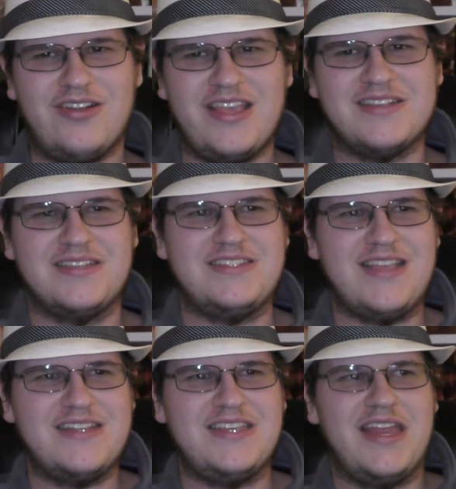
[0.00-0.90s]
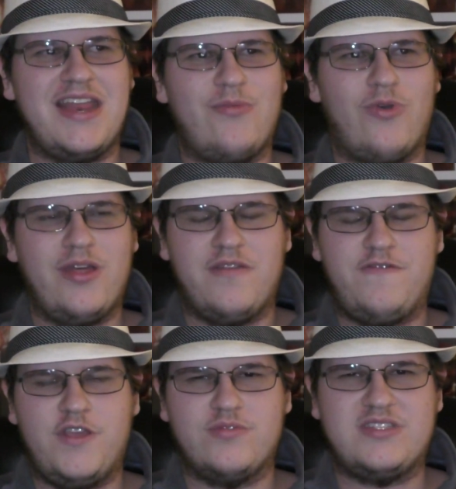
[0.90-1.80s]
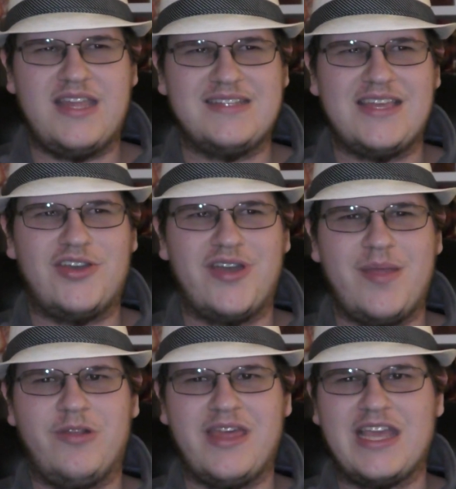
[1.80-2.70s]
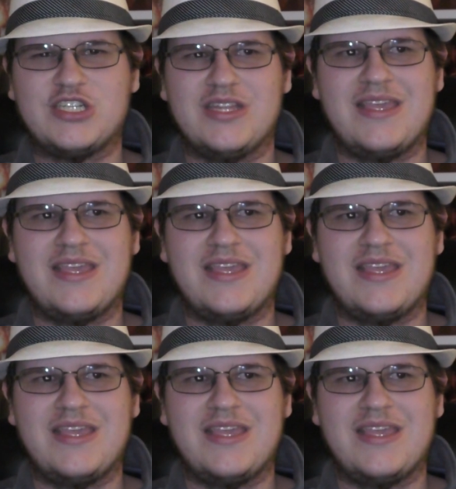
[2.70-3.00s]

is it sentient and one of the few stands that are able to actually